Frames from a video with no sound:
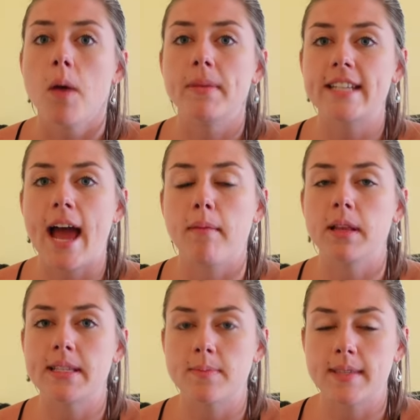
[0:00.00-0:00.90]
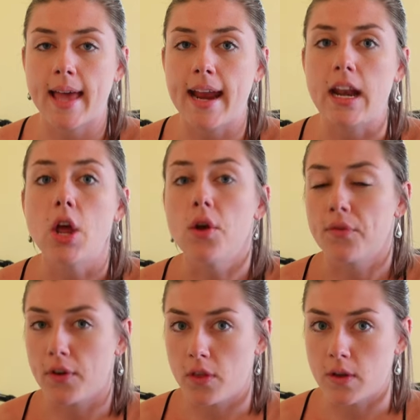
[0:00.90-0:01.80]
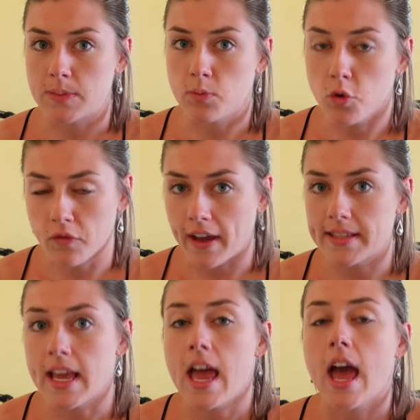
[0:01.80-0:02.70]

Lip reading: metabolism site for those PUFAs.